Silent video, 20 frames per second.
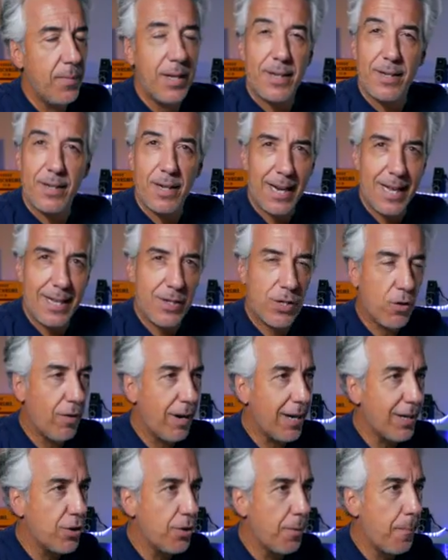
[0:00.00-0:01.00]
In the lens
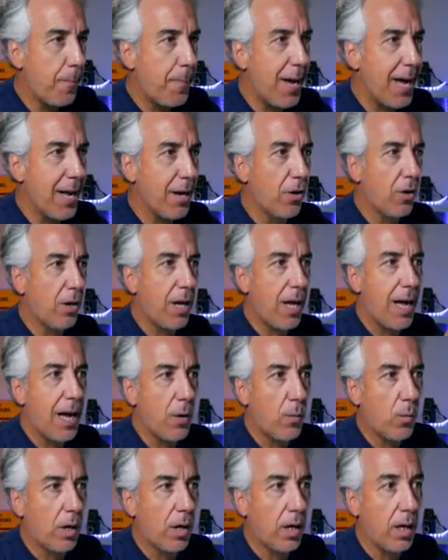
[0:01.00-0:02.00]
correction panel, I
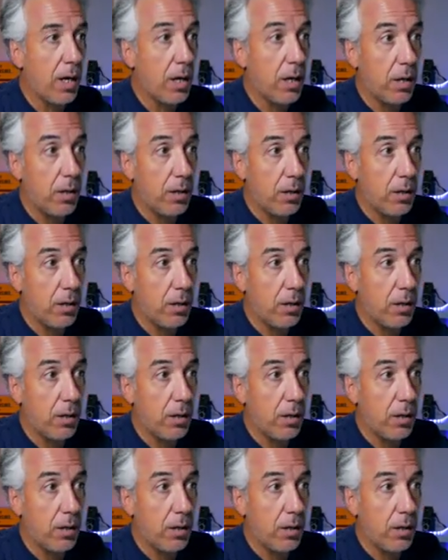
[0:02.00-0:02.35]
will uh,